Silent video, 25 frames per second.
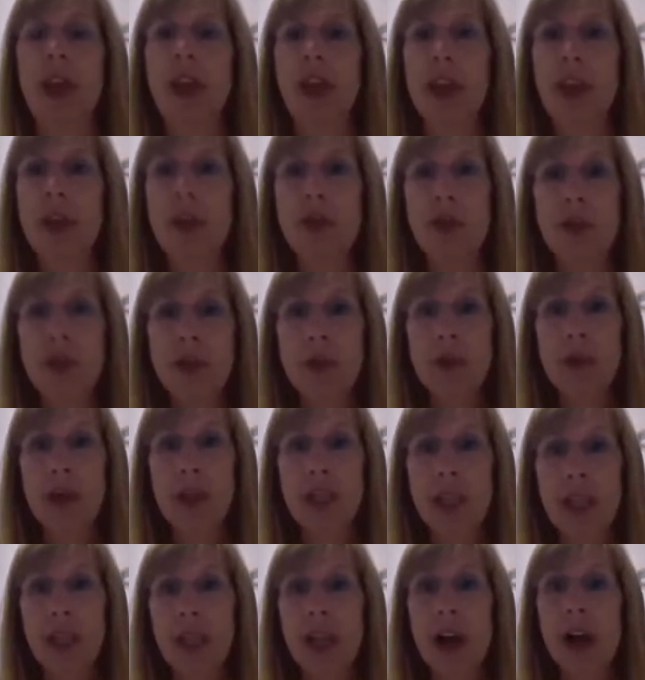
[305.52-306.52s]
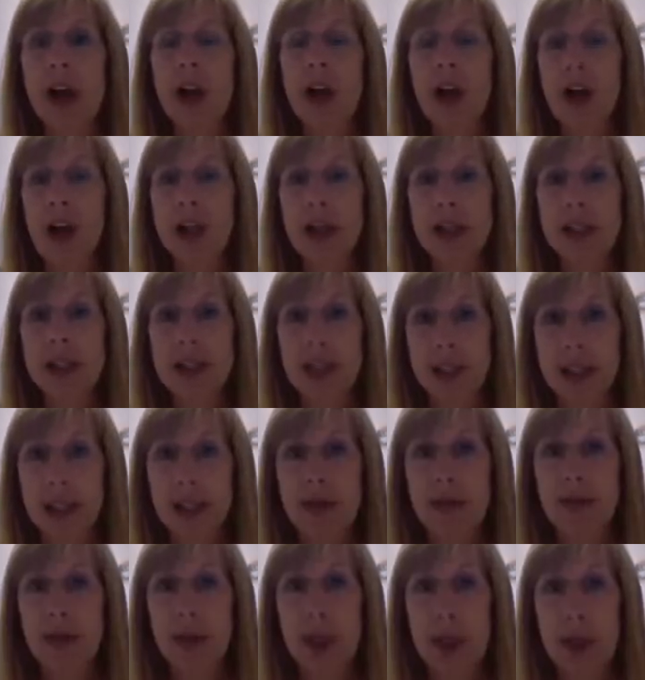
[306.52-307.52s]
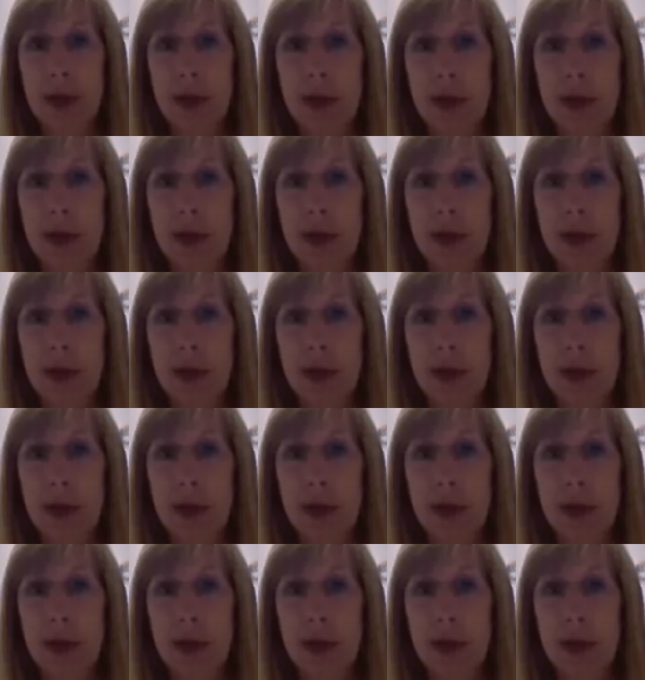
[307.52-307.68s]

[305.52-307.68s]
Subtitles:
You've completed all 6 video